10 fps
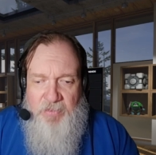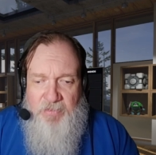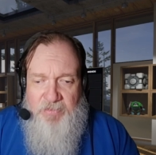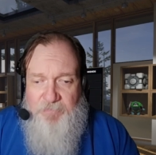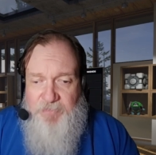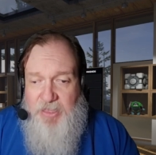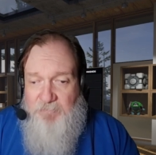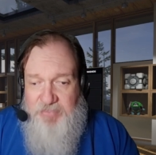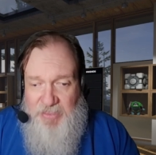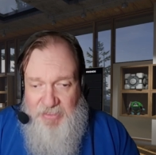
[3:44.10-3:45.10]
something
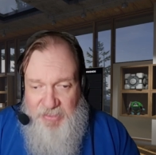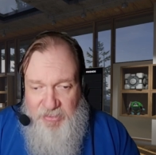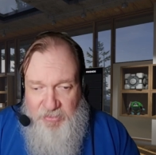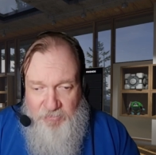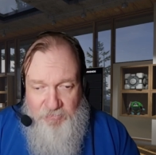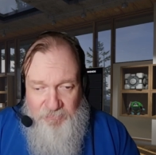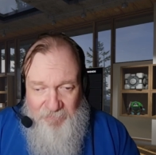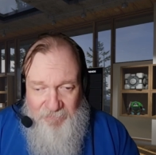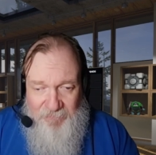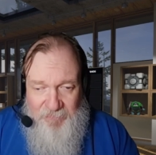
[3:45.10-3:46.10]
completely new,
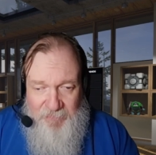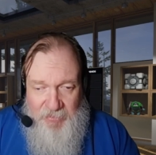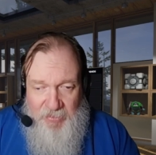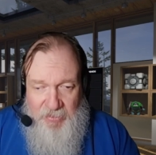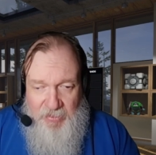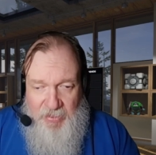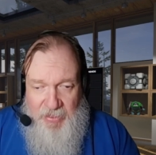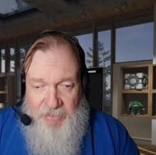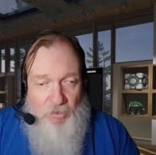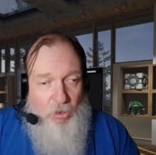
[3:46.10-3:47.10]

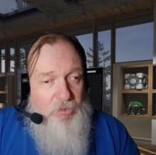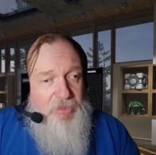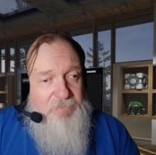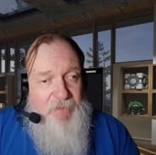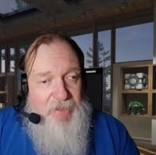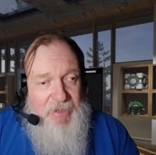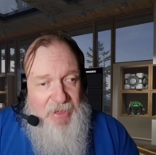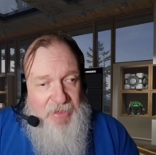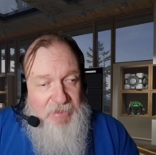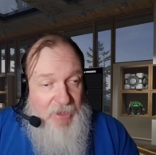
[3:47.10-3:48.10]
and it's all in my
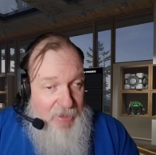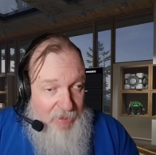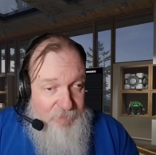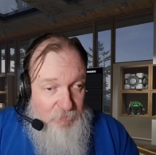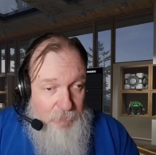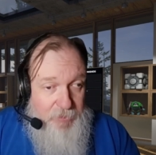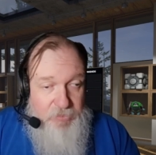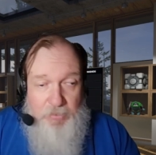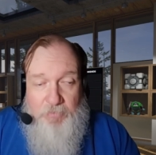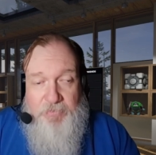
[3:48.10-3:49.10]
head. I have to write
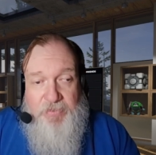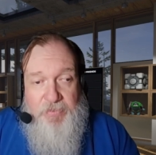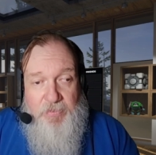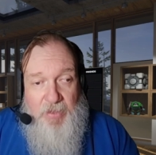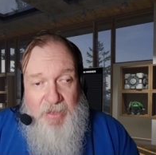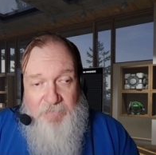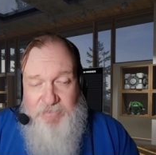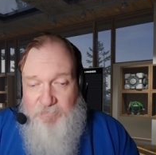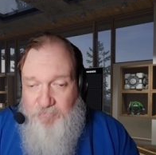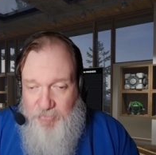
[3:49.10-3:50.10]
notes. I have
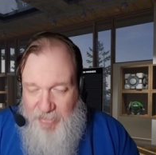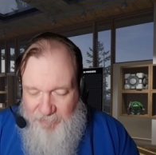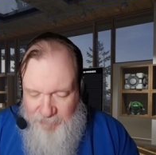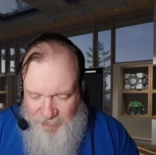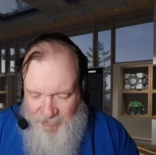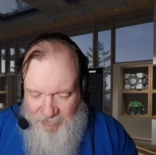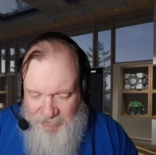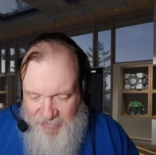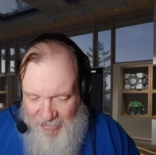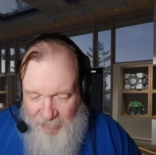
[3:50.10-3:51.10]
to put everything
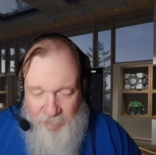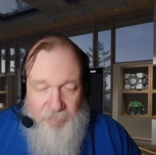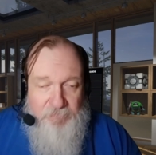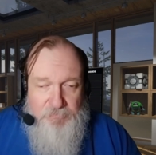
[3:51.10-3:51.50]
down